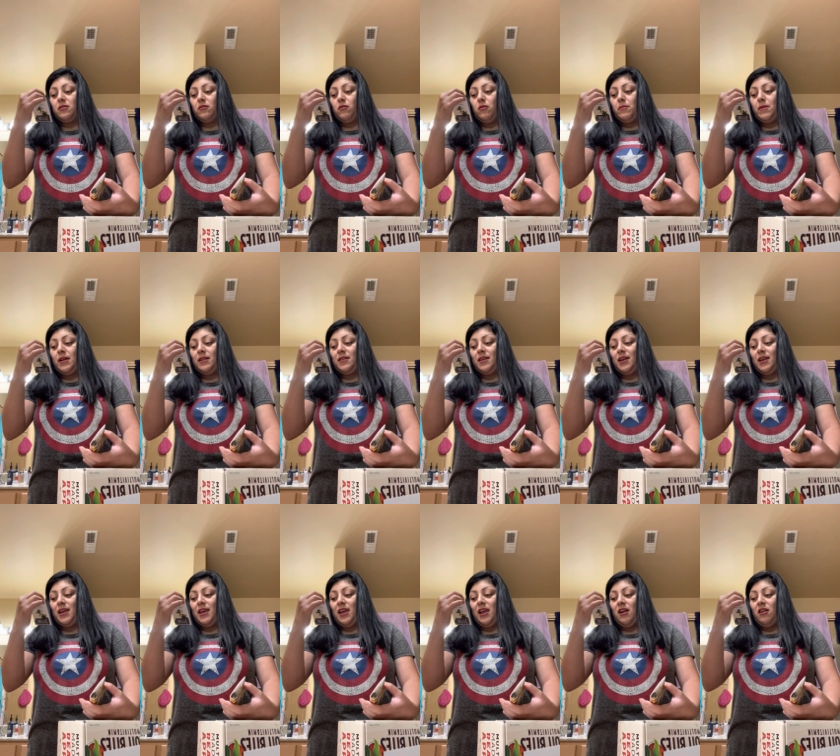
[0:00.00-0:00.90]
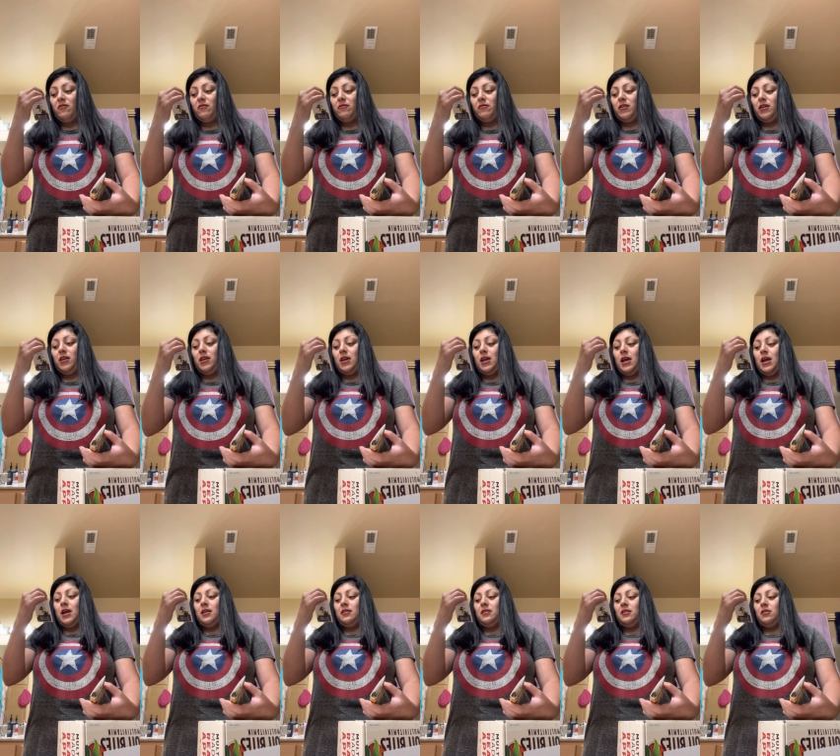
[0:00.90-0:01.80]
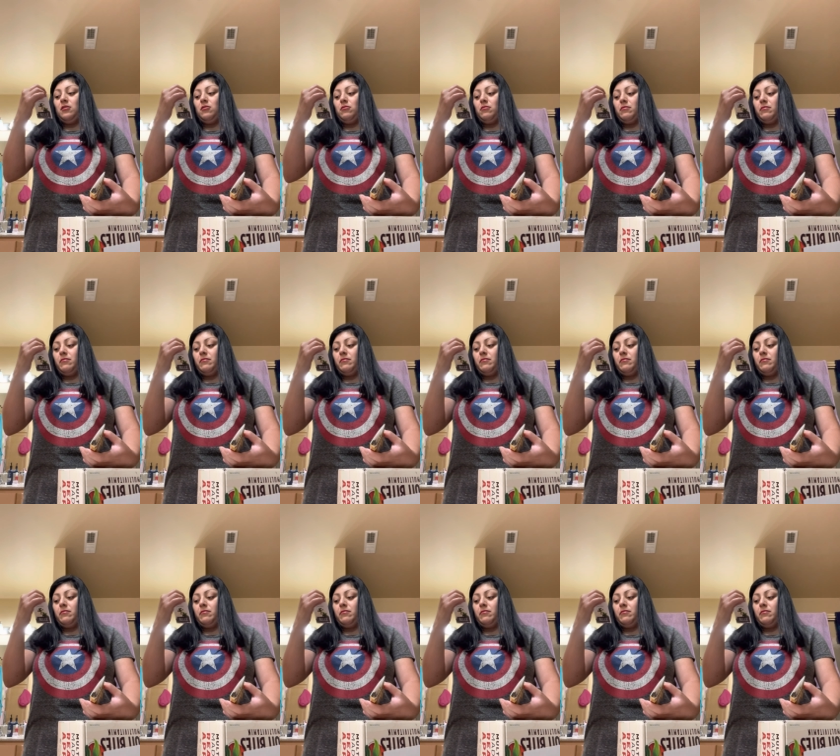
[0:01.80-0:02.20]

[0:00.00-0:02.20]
Romantic, carefree, and ir